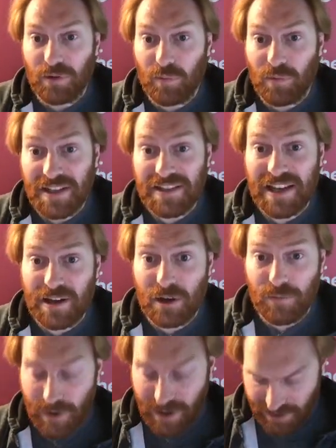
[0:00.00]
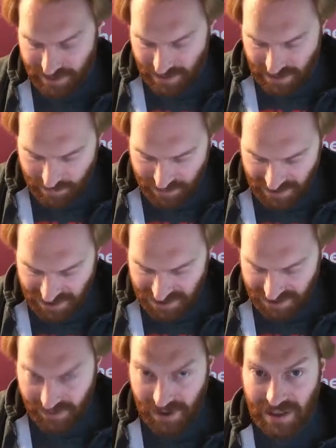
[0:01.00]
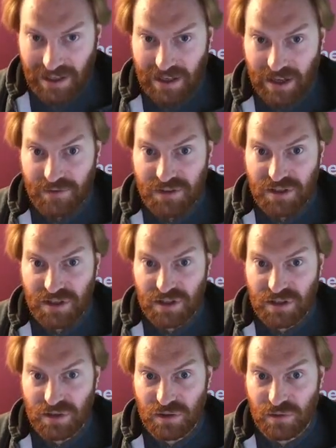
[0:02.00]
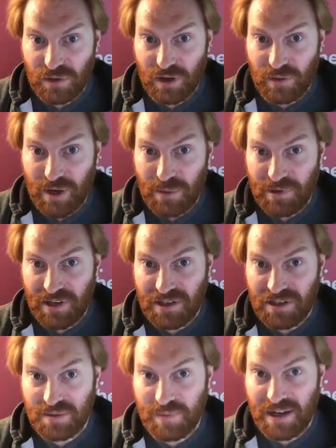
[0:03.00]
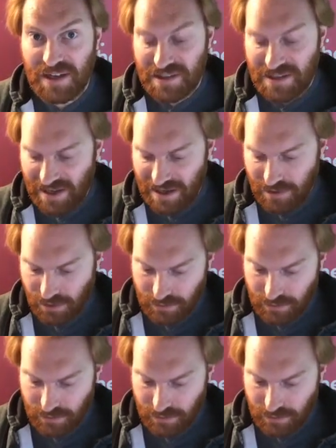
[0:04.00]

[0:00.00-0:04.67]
let's kick off with predictions. If I click over to on my predictions page there,